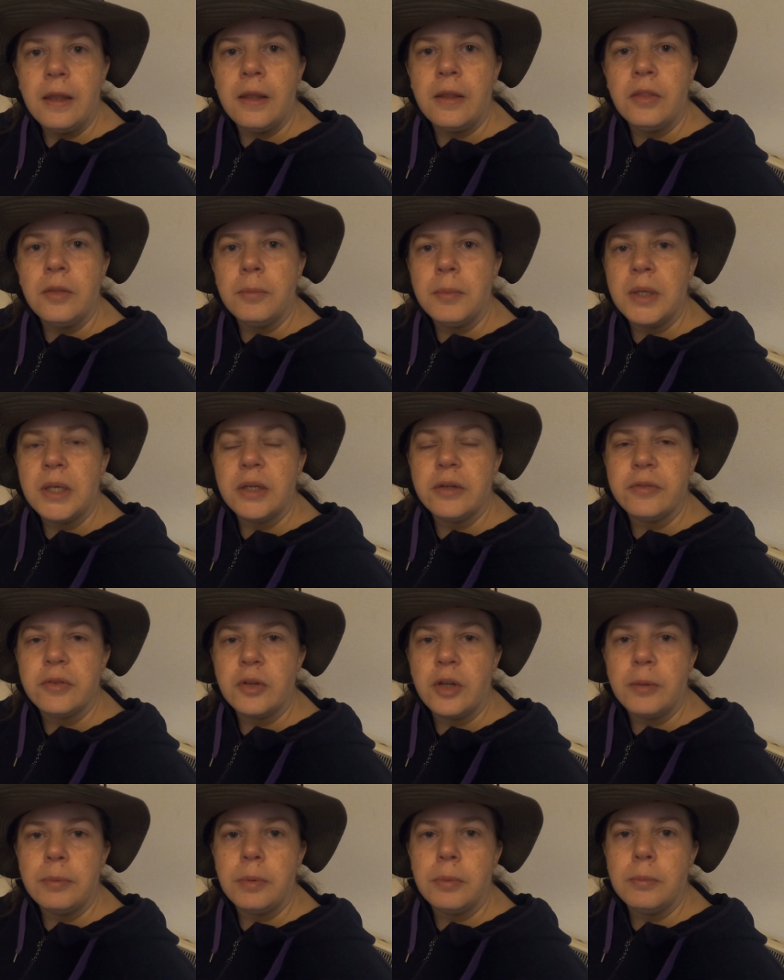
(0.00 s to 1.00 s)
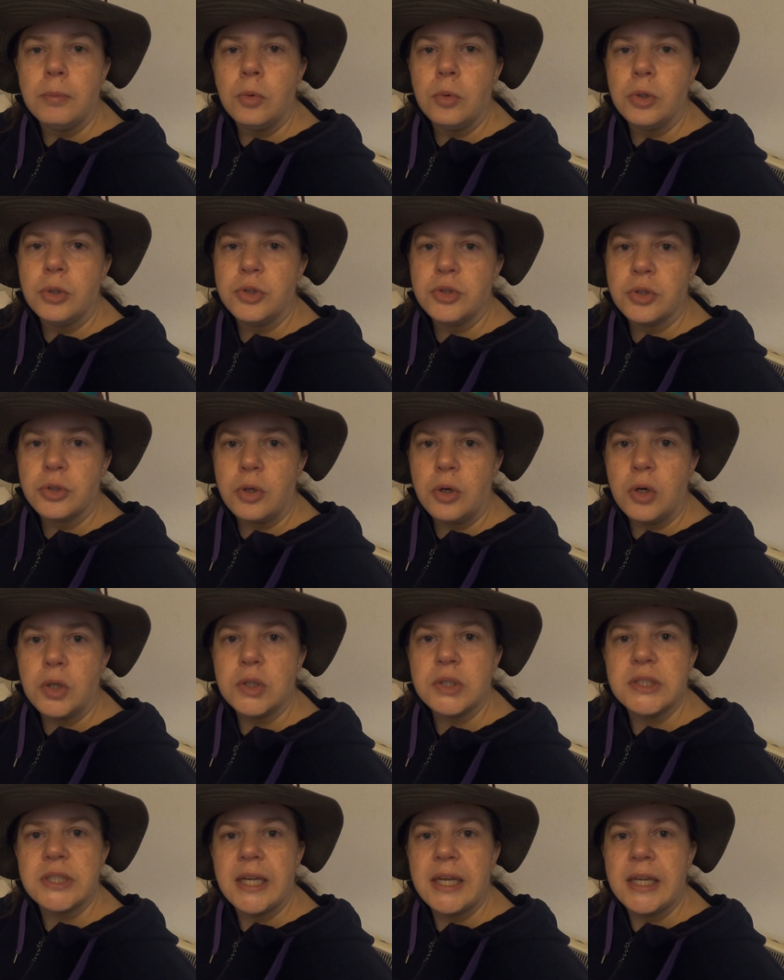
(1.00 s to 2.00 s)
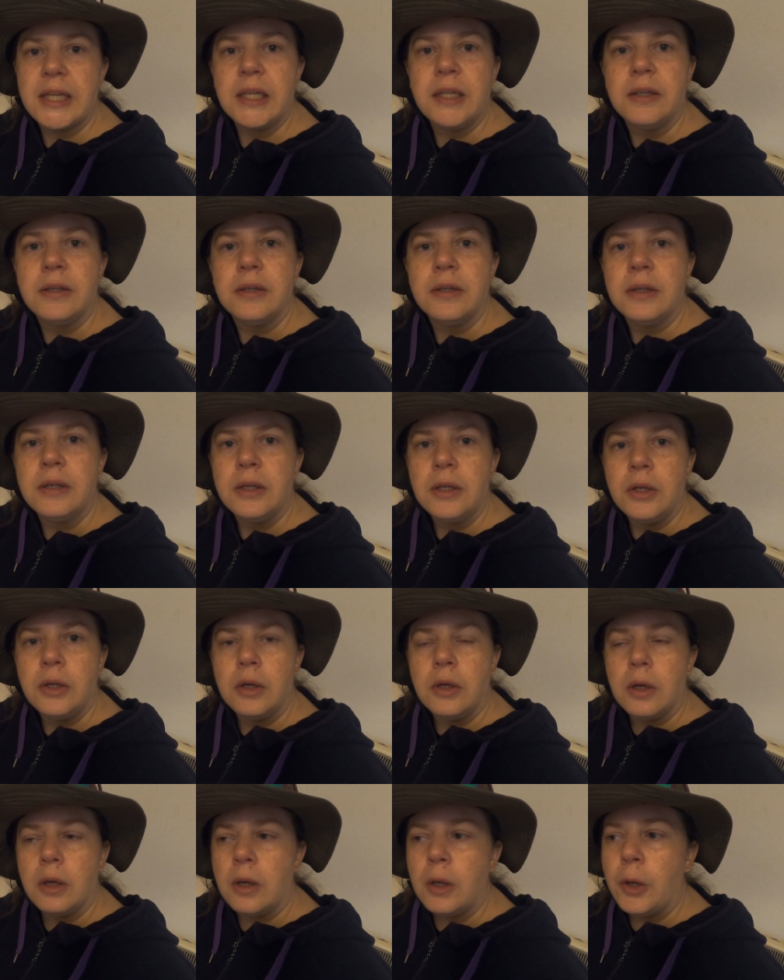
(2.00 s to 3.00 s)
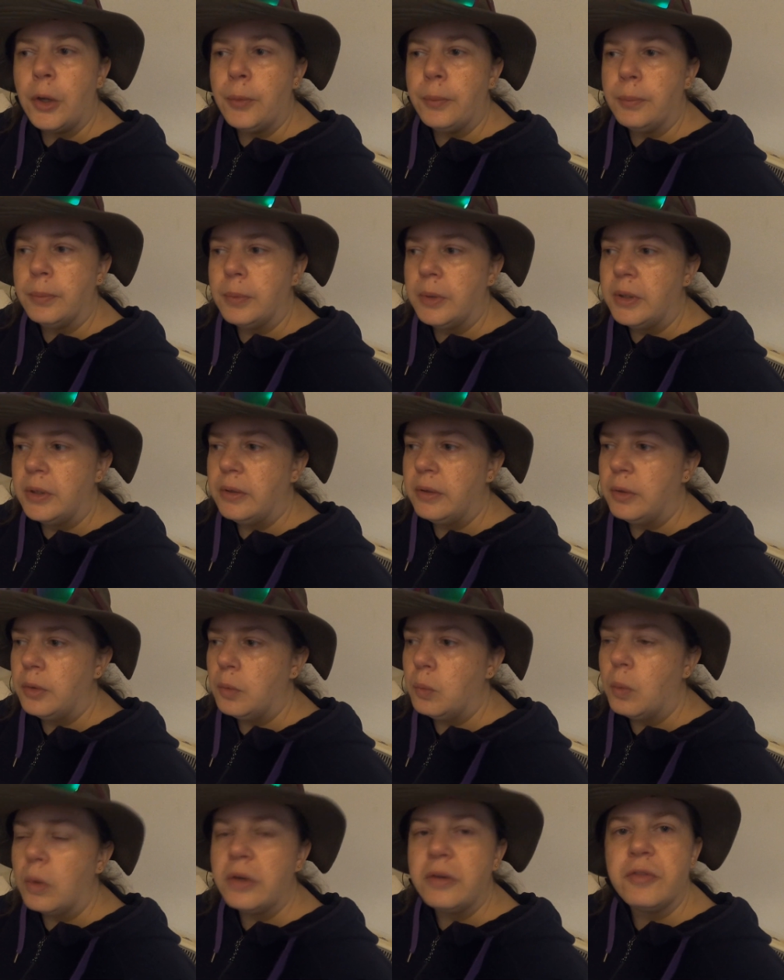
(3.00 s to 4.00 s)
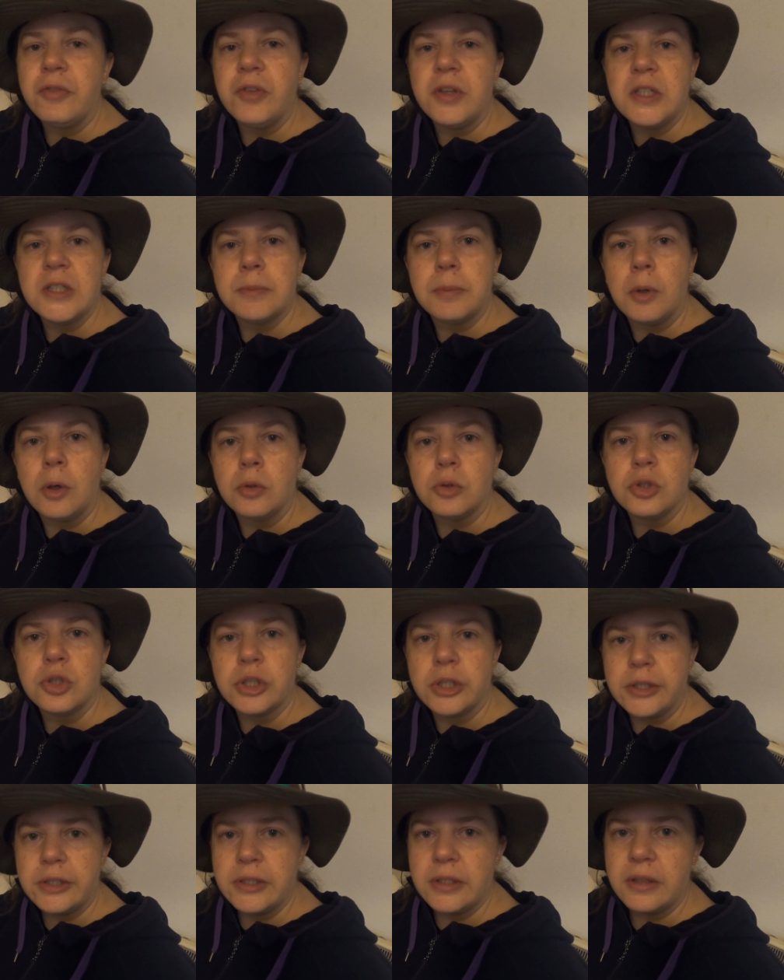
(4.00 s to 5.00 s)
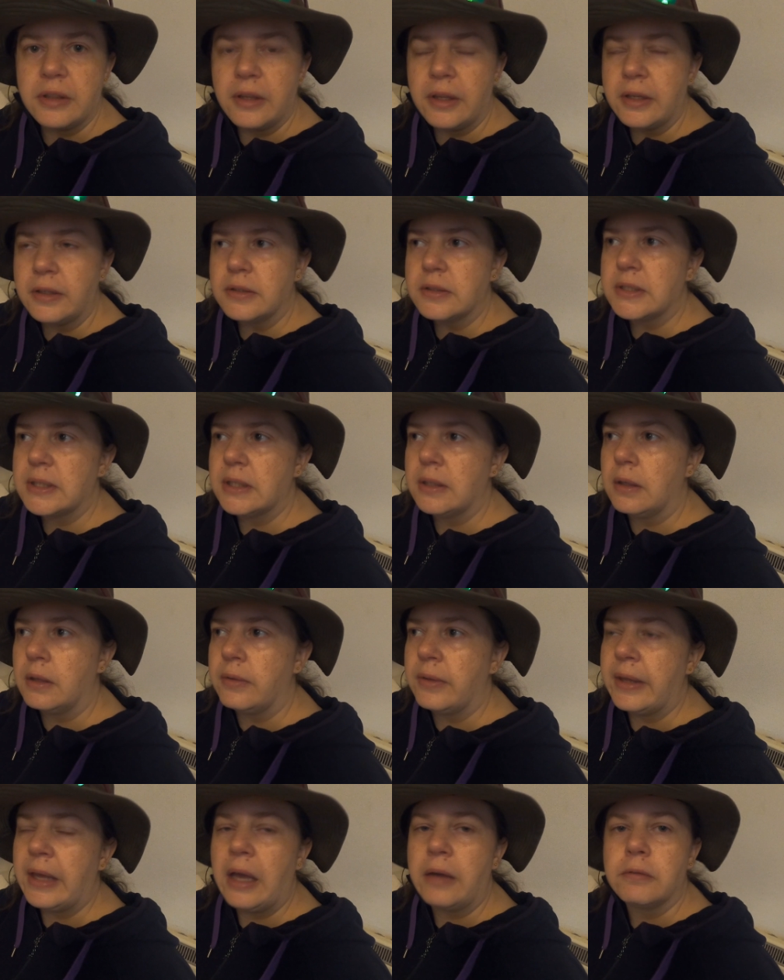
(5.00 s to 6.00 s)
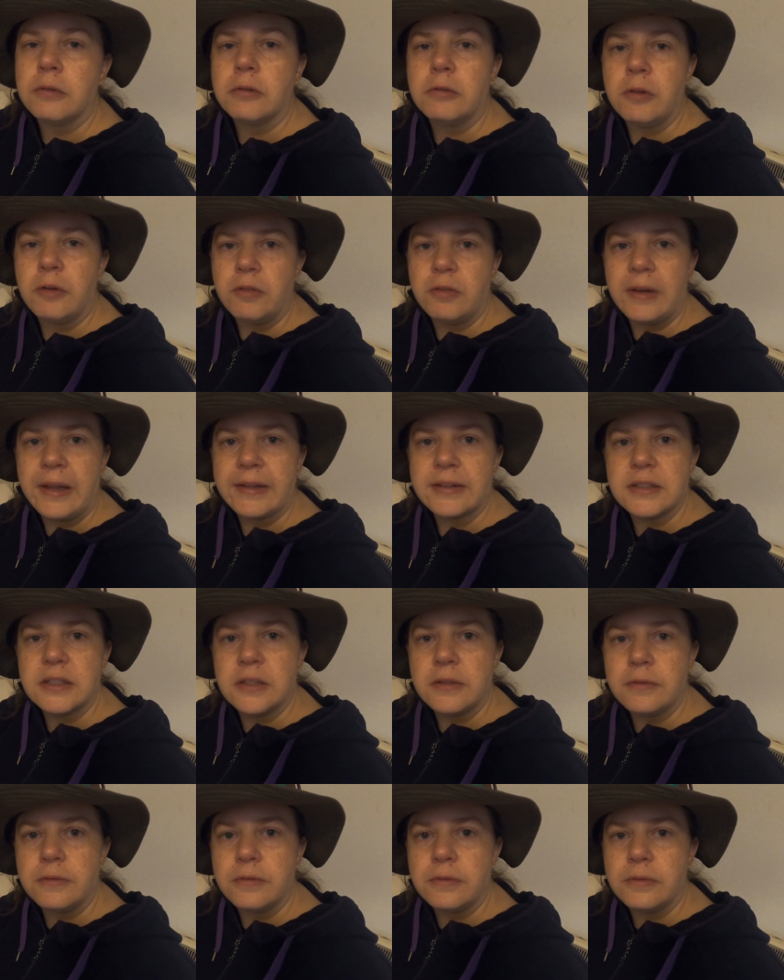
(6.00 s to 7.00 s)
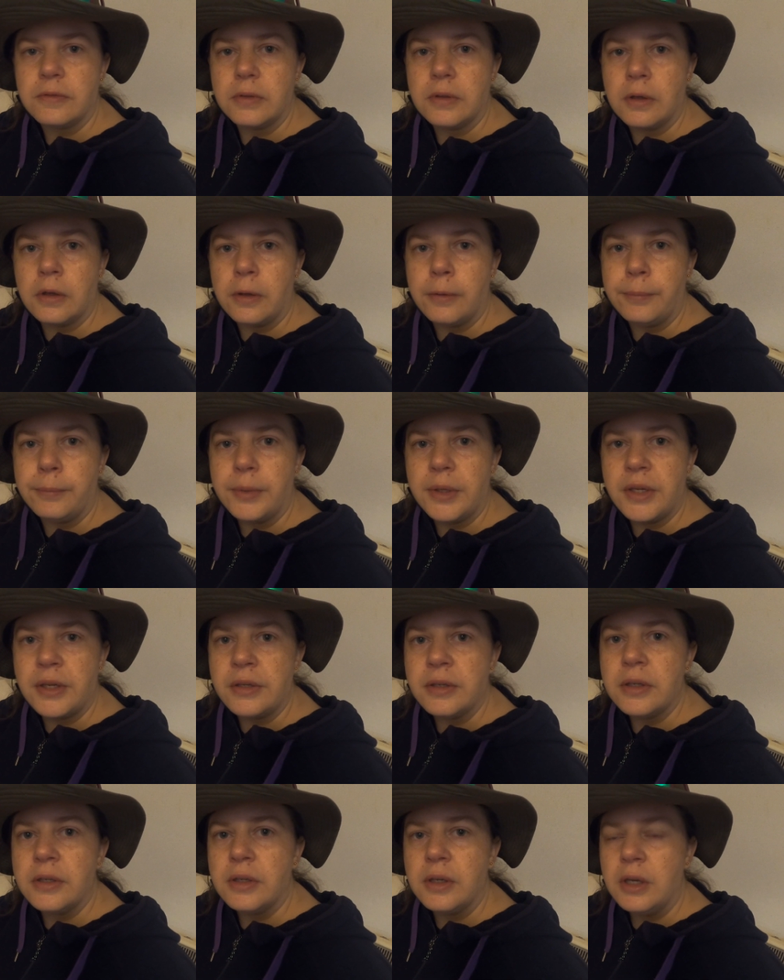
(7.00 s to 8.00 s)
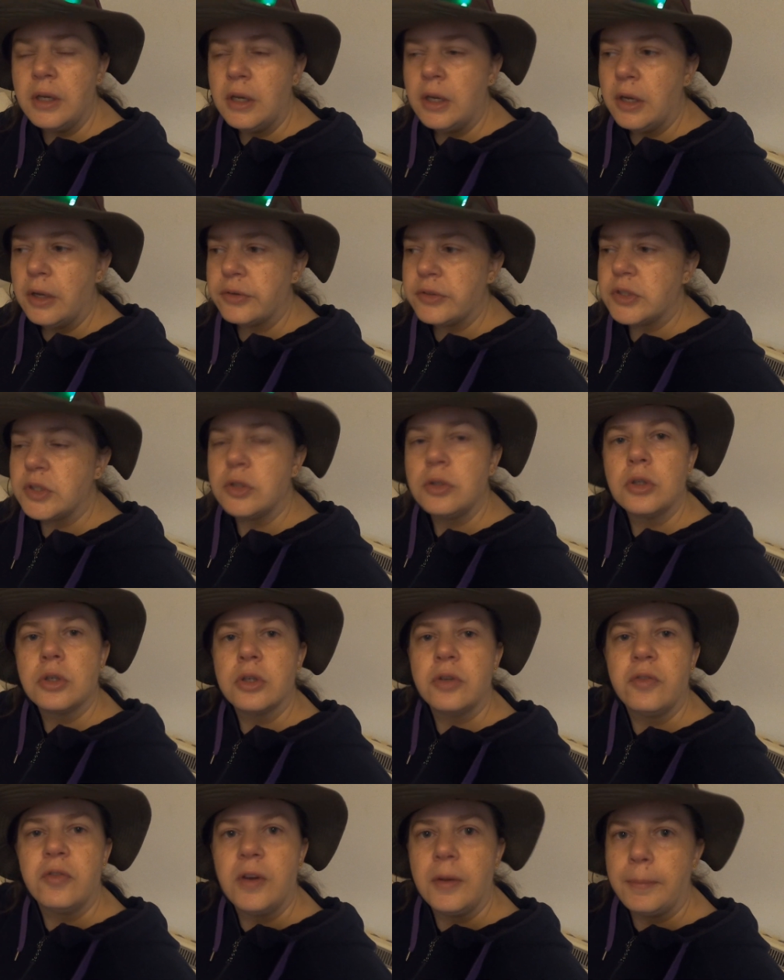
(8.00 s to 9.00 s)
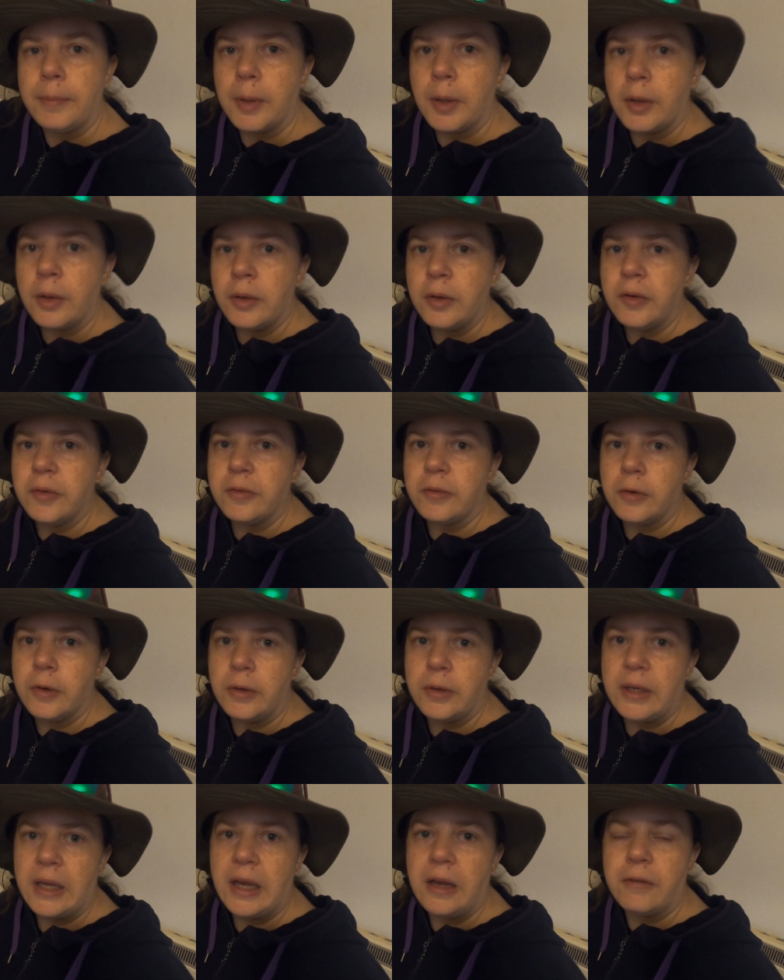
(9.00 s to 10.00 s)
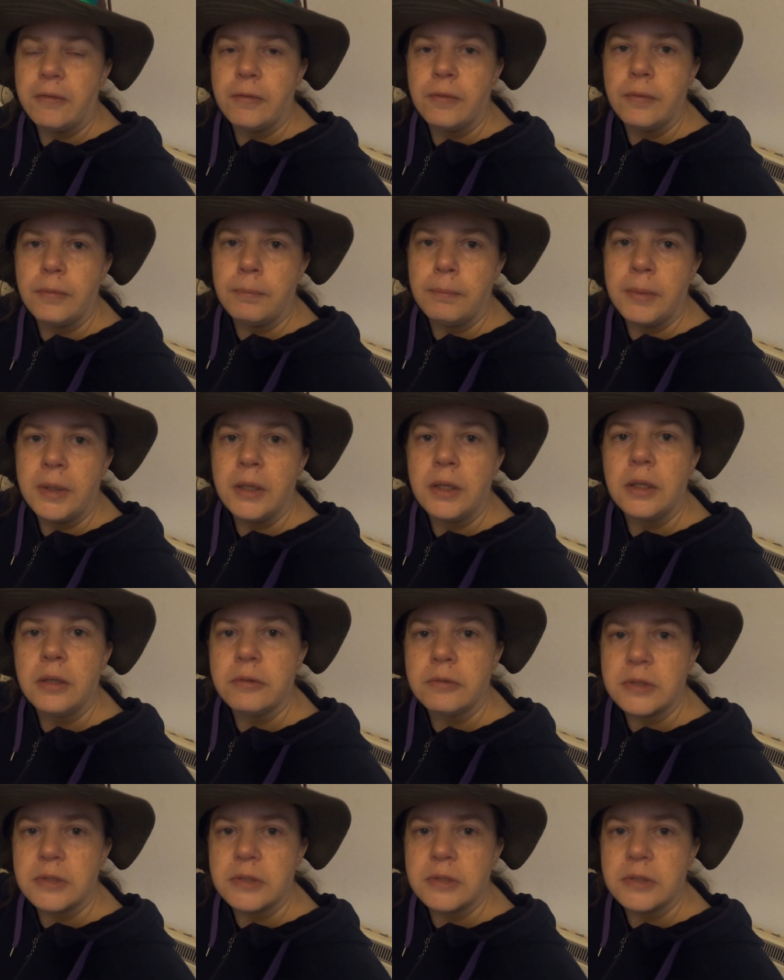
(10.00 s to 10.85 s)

in the middle of an open moorland on a hot day, um, one of these poncho things they have a reflective um, inner, and so you could flip it over and have make